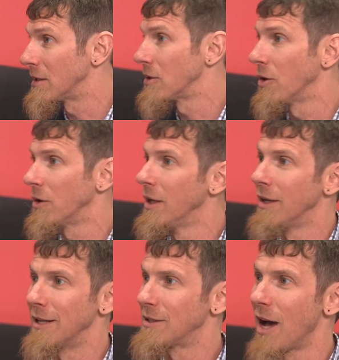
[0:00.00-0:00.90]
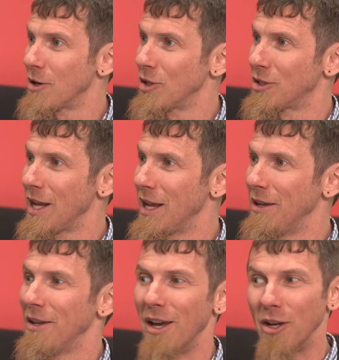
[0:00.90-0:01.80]
So it's not just a
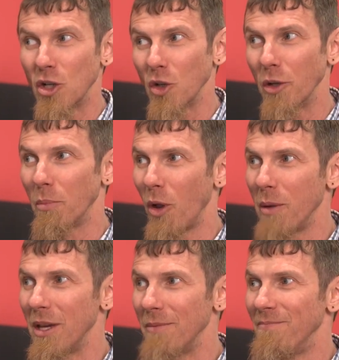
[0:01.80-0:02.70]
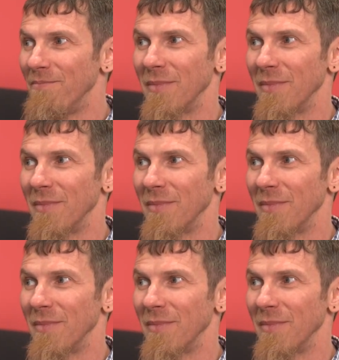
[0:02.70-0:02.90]
initial deployment.